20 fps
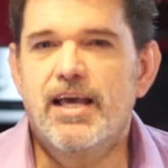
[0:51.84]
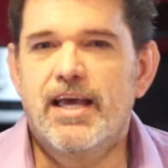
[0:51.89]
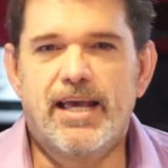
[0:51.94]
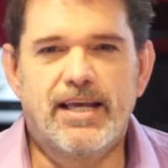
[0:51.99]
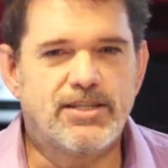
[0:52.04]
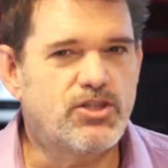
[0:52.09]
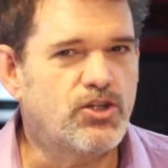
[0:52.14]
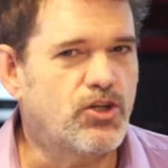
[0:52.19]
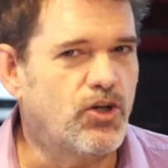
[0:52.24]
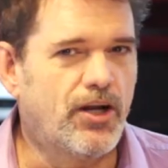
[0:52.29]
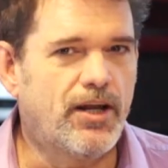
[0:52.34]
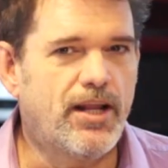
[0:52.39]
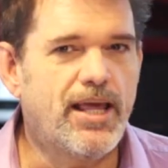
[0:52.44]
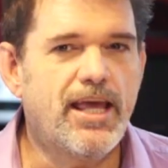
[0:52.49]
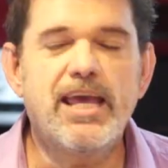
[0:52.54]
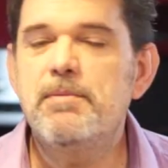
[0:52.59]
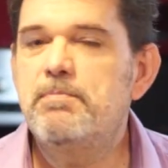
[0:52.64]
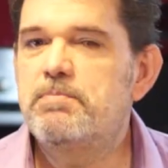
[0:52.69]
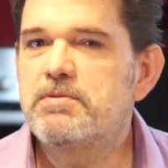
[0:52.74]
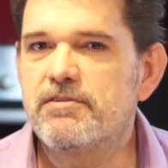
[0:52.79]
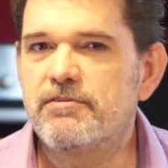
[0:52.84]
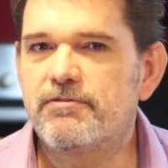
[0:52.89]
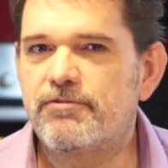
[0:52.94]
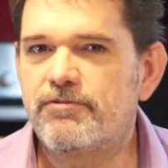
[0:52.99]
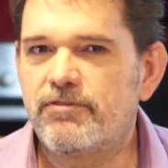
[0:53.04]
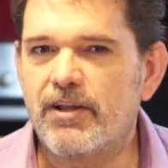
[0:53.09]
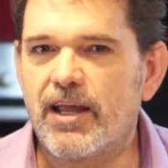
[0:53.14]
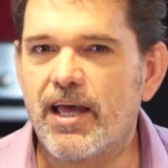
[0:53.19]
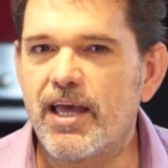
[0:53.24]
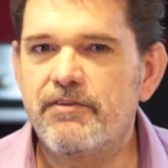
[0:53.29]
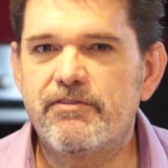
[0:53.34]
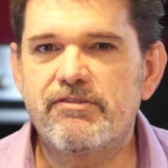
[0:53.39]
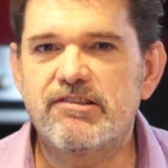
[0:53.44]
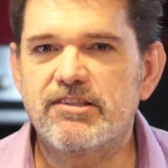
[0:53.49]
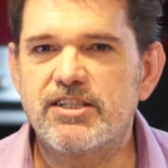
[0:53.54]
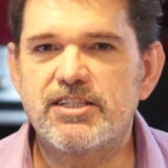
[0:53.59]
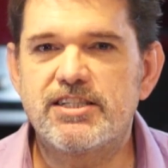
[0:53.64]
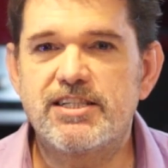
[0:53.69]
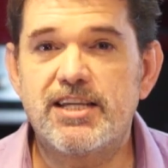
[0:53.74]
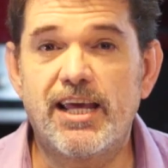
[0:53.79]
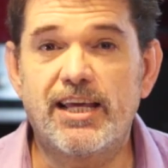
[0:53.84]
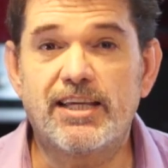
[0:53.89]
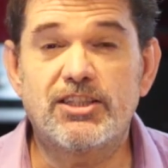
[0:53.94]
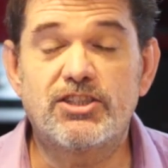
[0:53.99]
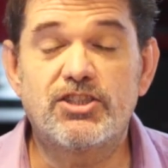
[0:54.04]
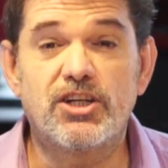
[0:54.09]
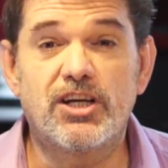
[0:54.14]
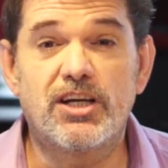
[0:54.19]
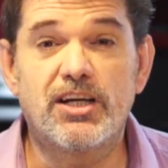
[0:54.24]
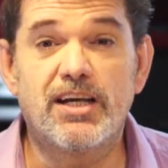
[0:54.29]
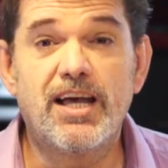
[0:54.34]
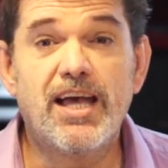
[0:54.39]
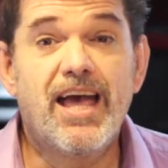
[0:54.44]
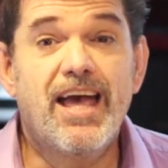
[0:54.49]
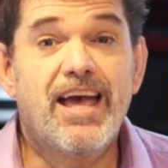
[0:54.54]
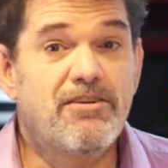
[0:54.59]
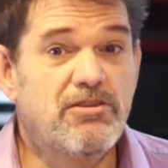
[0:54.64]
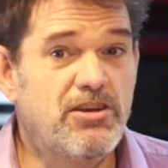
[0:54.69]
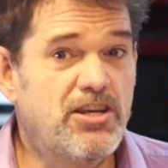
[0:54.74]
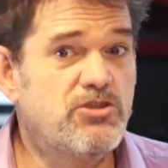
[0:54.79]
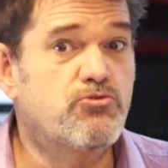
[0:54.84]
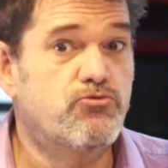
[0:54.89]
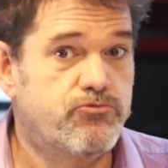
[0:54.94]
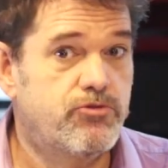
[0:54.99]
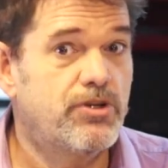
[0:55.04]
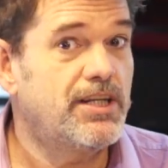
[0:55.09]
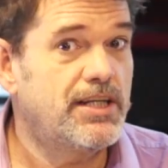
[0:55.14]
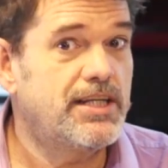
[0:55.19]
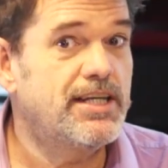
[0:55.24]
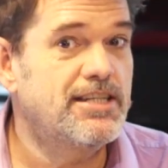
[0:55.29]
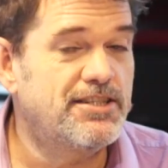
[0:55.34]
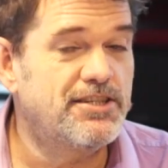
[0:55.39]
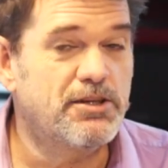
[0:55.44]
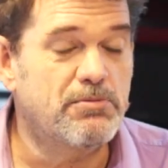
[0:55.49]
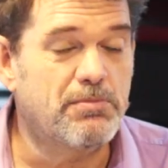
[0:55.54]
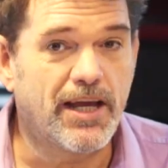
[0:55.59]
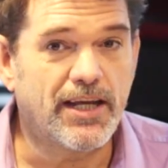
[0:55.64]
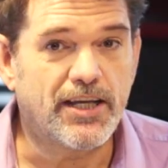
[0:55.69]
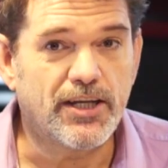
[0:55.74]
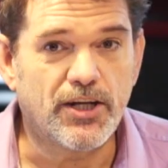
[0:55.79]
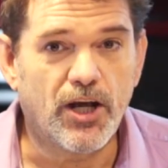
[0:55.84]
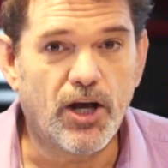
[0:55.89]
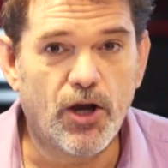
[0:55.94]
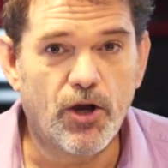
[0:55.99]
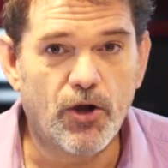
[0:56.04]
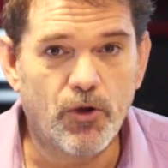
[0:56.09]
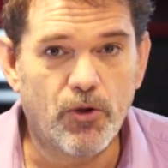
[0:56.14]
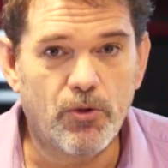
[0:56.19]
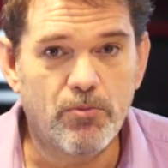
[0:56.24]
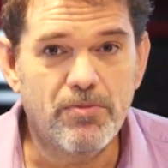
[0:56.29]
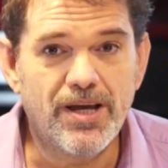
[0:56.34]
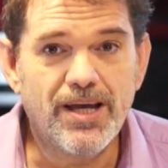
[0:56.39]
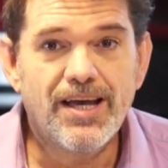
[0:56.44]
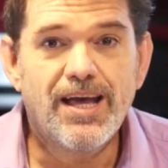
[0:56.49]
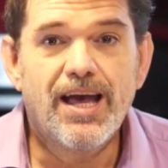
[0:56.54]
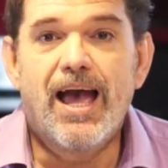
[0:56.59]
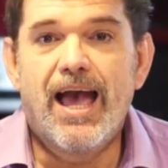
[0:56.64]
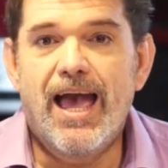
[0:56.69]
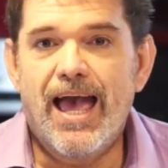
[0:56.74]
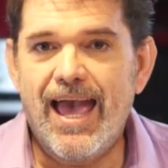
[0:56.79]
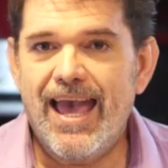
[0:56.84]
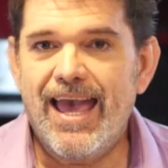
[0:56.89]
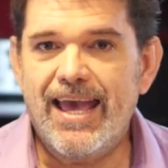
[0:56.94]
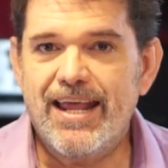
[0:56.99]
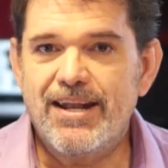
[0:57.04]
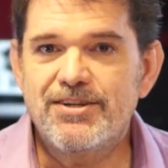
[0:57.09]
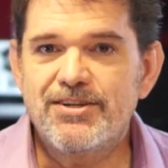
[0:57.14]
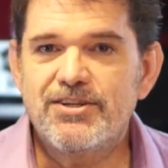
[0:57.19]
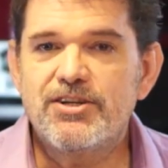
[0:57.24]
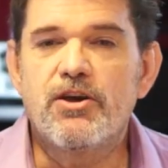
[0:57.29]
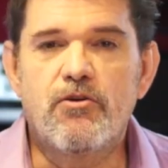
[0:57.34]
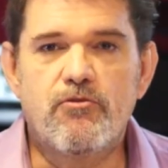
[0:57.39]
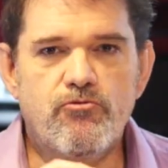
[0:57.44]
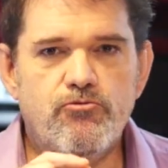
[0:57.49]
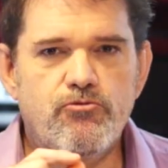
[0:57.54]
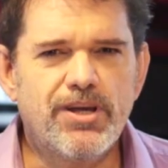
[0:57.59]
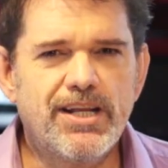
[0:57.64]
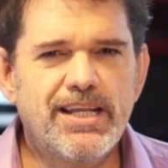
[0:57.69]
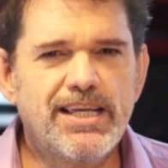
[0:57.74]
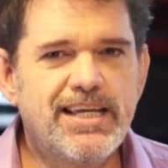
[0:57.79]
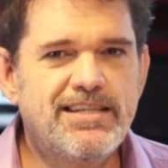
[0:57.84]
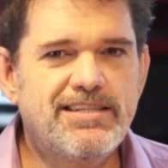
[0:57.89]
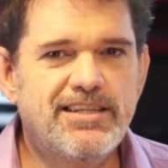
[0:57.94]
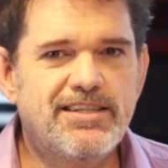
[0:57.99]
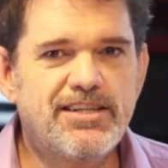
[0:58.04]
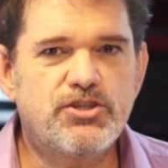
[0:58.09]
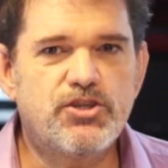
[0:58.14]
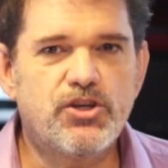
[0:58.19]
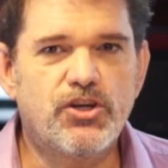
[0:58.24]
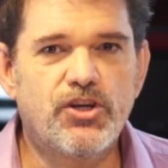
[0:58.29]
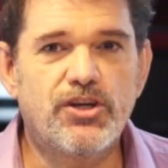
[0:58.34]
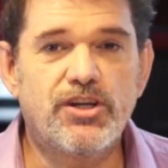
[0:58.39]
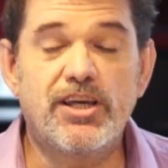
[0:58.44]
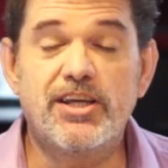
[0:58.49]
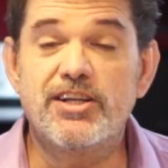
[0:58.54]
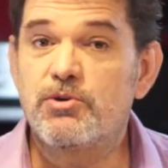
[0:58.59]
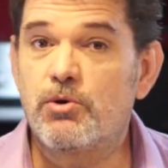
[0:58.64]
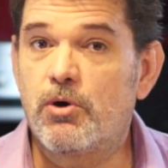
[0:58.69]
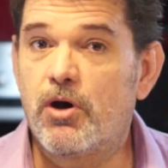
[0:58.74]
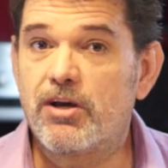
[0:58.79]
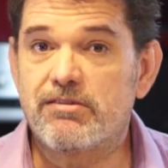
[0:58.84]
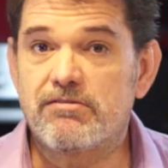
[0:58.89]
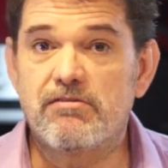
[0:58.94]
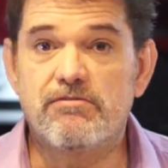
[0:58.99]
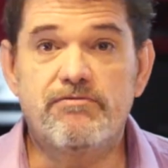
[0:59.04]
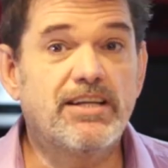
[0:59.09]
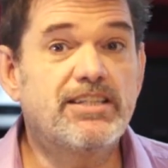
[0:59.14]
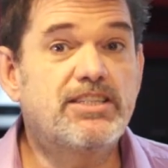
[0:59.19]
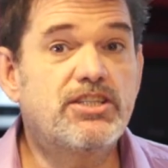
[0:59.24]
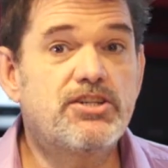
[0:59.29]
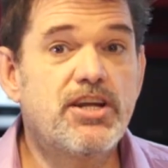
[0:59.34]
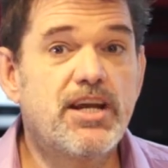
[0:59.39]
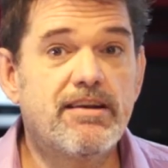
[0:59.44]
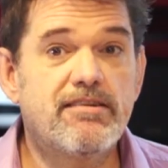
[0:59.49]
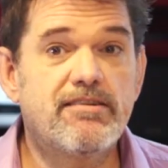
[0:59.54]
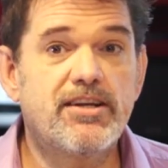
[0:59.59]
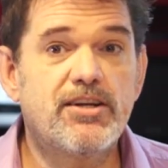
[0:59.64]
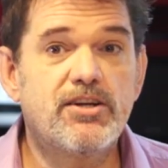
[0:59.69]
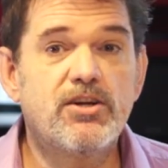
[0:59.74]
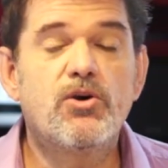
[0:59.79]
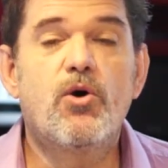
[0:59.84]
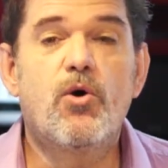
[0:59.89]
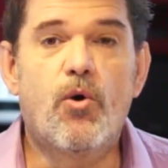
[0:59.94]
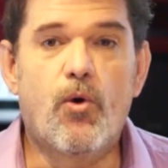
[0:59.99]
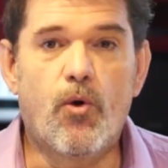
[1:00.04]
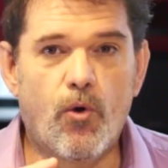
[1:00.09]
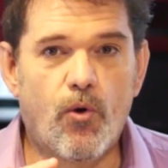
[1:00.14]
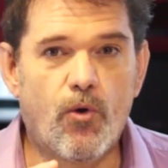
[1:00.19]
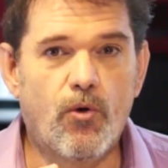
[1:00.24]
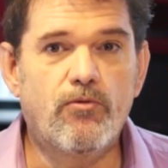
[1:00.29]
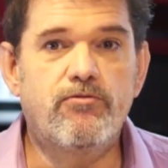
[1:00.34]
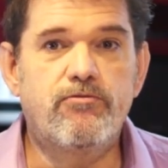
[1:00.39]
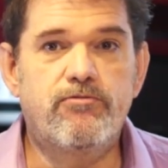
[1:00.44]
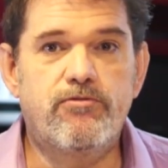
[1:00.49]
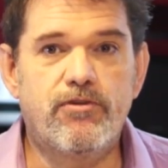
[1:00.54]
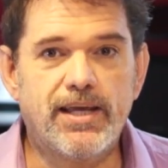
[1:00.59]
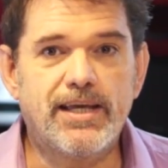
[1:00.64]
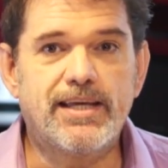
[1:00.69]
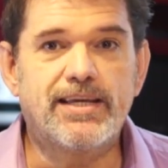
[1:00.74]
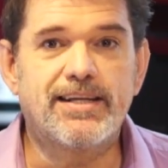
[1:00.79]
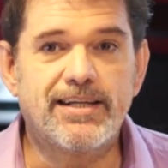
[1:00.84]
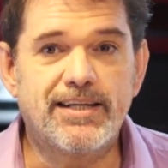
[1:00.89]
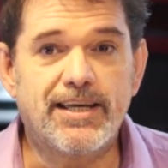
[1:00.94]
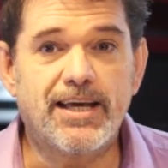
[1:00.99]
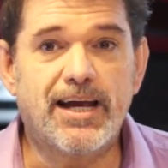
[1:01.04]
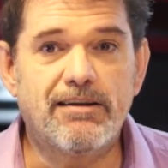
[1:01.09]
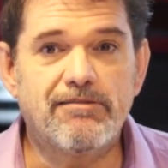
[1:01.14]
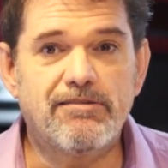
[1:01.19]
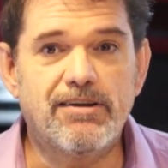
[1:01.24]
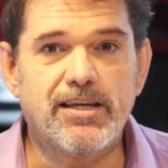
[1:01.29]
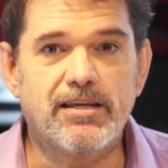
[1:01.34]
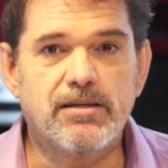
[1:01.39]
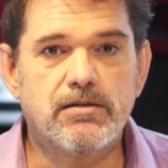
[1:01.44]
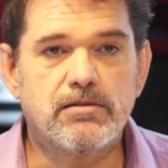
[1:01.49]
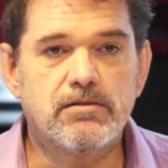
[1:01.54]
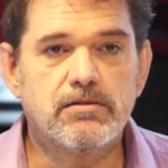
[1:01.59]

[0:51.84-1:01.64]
It's got heaps of flavour and texture, is really easy to make at home, and really easy to turn into either a vegetarian or vegan curry.